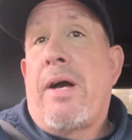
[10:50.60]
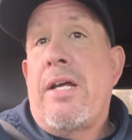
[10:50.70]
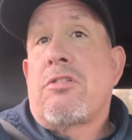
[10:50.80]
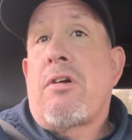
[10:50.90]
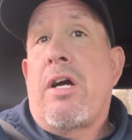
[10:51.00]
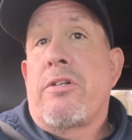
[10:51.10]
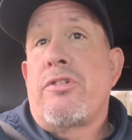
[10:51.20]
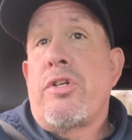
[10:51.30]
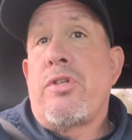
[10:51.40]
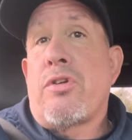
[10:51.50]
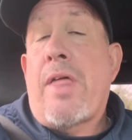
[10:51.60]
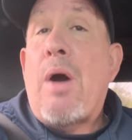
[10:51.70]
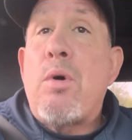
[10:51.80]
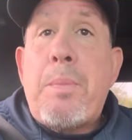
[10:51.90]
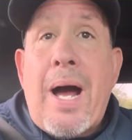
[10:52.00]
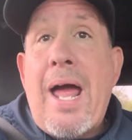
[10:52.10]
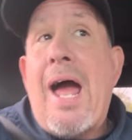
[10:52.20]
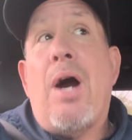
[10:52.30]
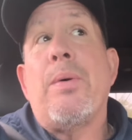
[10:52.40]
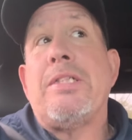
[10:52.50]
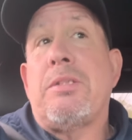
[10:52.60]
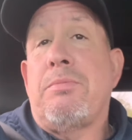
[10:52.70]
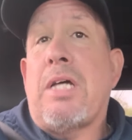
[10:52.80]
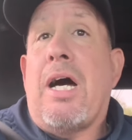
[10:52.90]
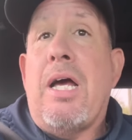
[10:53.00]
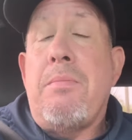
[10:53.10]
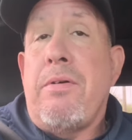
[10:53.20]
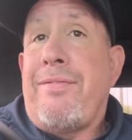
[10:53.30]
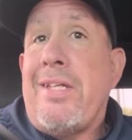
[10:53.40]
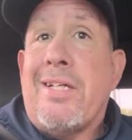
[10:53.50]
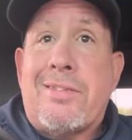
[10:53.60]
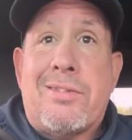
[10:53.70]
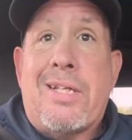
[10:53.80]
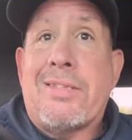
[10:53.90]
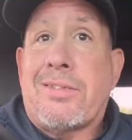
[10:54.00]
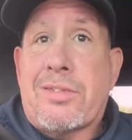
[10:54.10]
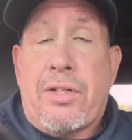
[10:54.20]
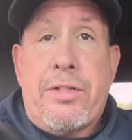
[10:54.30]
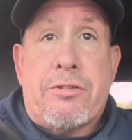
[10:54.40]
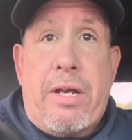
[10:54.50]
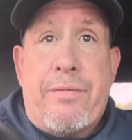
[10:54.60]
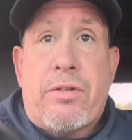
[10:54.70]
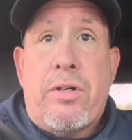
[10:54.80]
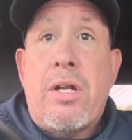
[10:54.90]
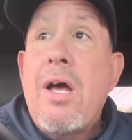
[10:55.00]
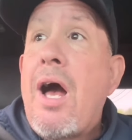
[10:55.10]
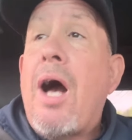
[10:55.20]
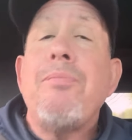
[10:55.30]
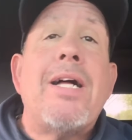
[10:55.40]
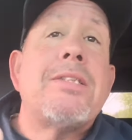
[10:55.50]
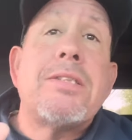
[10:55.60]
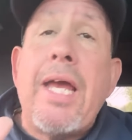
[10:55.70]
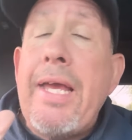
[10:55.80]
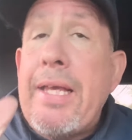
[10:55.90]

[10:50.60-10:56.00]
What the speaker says: Trotter Jr. That will buy Howie some time if he doesn't necessarily draft good. I'm not saying